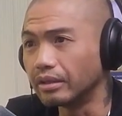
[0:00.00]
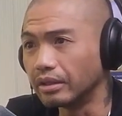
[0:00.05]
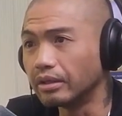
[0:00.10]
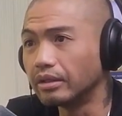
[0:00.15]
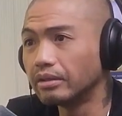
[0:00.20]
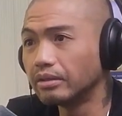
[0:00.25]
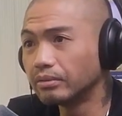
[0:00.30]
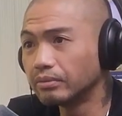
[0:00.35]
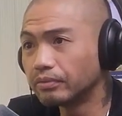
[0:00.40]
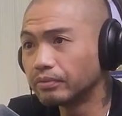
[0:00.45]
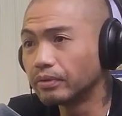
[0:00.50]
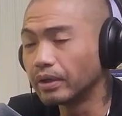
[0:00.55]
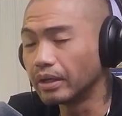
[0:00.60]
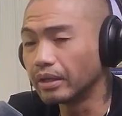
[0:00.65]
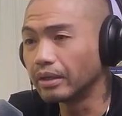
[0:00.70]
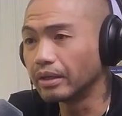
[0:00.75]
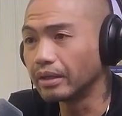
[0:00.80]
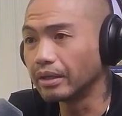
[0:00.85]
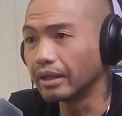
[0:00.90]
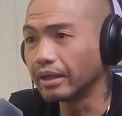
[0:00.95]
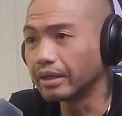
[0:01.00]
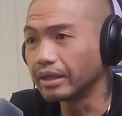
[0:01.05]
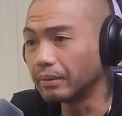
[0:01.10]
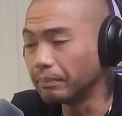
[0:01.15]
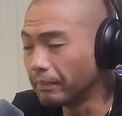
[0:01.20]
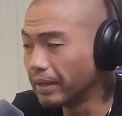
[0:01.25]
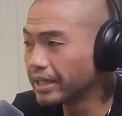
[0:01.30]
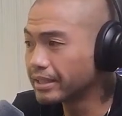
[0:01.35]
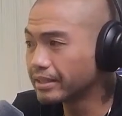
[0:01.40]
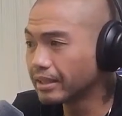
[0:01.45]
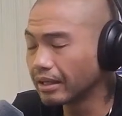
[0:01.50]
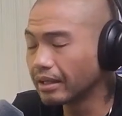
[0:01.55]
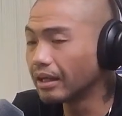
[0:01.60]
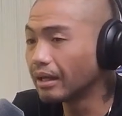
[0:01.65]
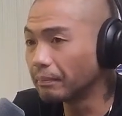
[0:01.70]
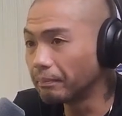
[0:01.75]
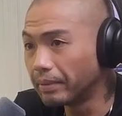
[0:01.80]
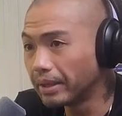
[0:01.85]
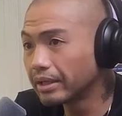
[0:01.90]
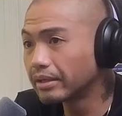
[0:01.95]
You know, like it makes it a
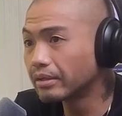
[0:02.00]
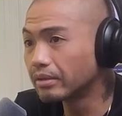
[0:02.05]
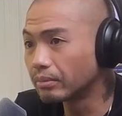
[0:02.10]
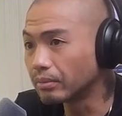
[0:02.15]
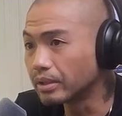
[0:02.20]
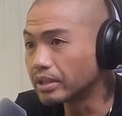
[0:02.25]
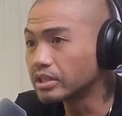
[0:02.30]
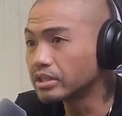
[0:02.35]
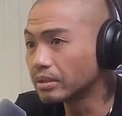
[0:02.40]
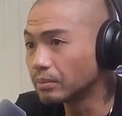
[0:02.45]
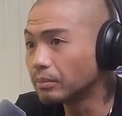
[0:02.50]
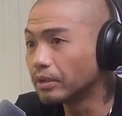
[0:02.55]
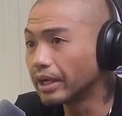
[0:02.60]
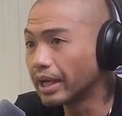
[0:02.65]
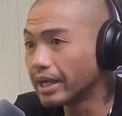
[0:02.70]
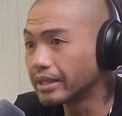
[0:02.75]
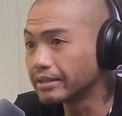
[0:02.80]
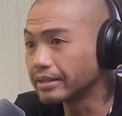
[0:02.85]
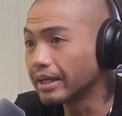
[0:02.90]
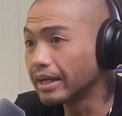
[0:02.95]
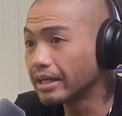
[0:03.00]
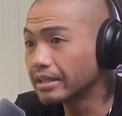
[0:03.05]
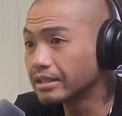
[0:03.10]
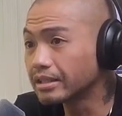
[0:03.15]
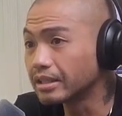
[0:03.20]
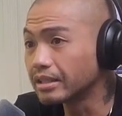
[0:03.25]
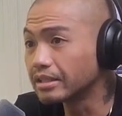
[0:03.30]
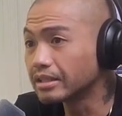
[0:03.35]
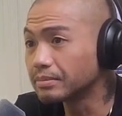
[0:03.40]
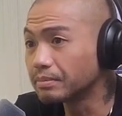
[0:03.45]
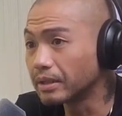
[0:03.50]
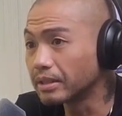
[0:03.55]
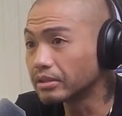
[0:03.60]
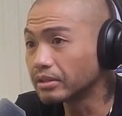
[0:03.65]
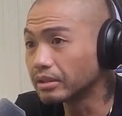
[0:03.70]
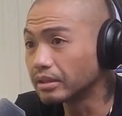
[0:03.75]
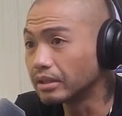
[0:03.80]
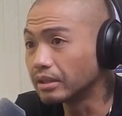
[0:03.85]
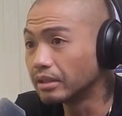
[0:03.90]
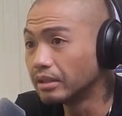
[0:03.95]
lot better when someone has an accent,
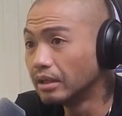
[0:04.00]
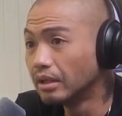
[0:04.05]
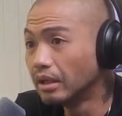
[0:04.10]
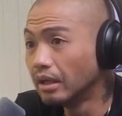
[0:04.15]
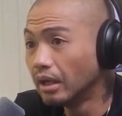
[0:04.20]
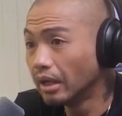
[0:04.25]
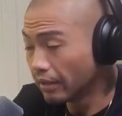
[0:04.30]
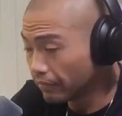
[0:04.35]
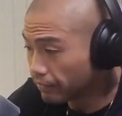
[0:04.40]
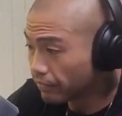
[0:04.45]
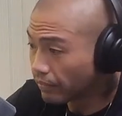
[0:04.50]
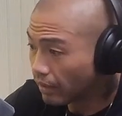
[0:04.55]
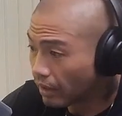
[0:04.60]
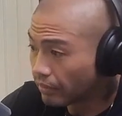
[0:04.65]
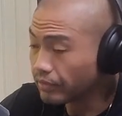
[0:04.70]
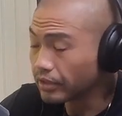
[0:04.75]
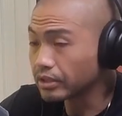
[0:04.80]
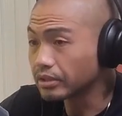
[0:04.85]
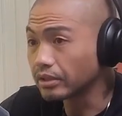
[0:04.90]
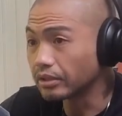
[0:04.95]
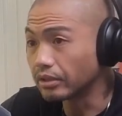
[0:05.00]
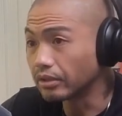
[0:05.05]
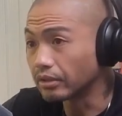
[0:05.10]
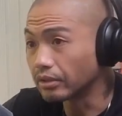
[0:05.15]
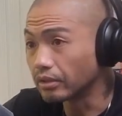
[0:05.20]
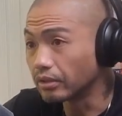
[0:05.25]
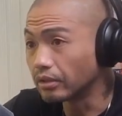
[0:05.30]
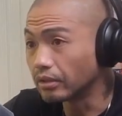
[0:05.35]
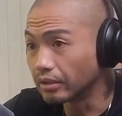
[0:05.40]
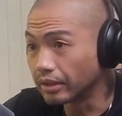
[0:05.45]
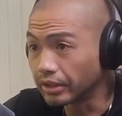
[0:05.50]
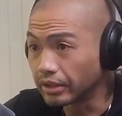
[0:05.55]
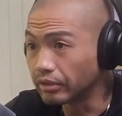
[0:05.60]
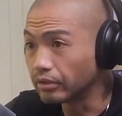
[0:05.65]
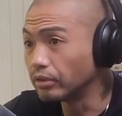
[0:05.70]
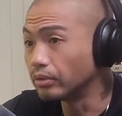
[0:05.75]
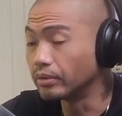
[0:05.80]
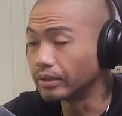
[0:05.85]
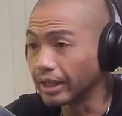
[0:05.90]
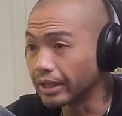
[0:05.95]
especially if obviously you're a girl and you're
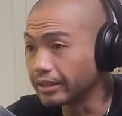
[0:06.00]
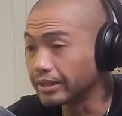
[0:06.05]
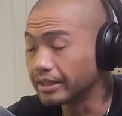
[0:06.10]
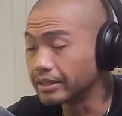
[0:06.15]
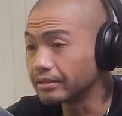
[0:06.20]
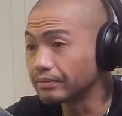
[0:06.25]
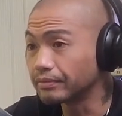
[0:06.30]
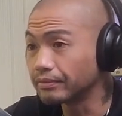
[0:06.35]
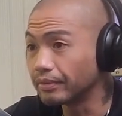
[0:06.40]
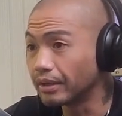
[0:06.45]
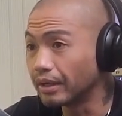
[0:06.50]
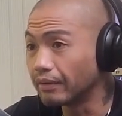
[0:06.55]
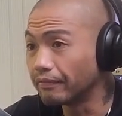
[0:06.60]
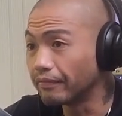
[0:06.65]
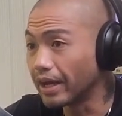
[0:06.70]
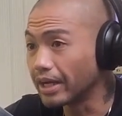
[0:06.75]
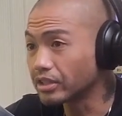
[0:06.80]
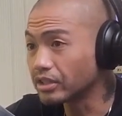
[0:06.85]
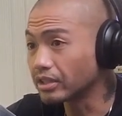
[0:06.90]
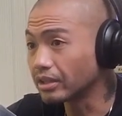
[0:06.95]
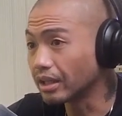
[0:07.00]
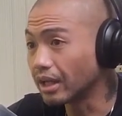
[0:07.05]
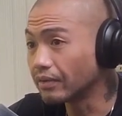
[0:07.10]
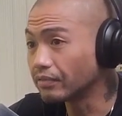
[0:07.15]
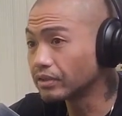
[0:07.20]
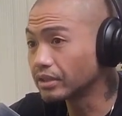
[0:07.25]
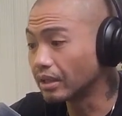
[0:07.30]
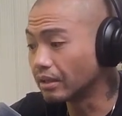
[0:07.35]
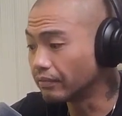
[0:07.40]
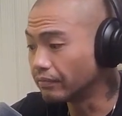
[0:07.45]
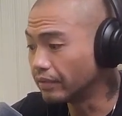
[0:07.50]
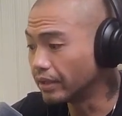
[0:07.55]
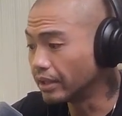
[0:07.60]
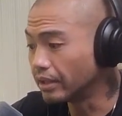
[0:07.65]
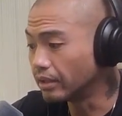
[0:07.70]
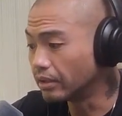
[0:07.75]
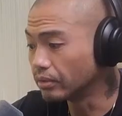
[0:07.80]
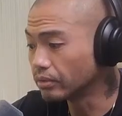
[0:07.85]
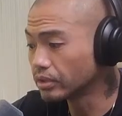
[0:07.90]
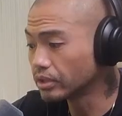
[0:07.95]
doing like these fashion lifestyle
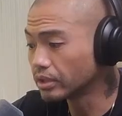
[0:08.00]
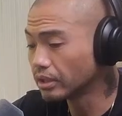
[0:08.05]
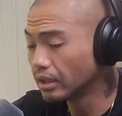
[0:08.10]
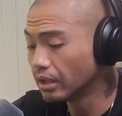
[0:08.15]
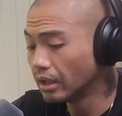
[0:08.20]
videos.